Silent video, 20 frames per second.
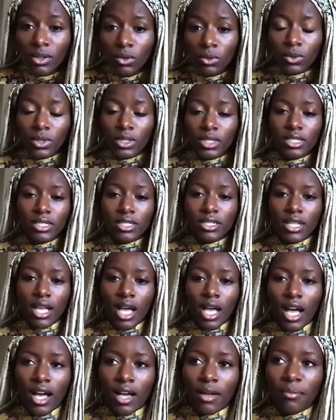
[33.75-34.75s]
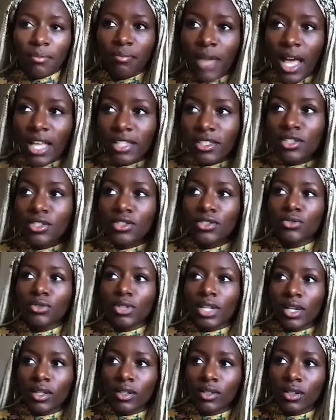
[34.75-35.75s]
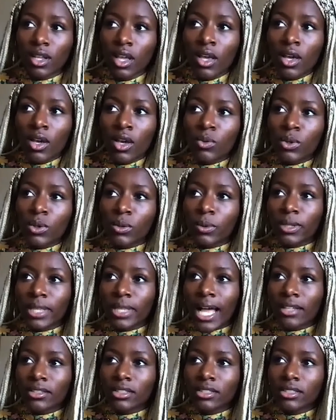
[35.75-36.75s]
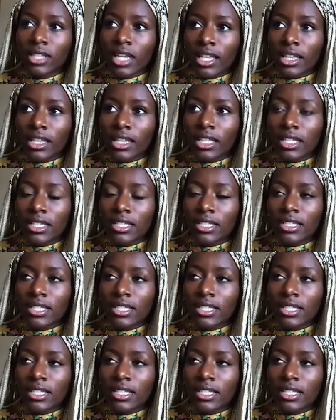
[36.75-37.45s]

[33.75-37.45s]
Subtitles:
was, as a student, we were allowed to take these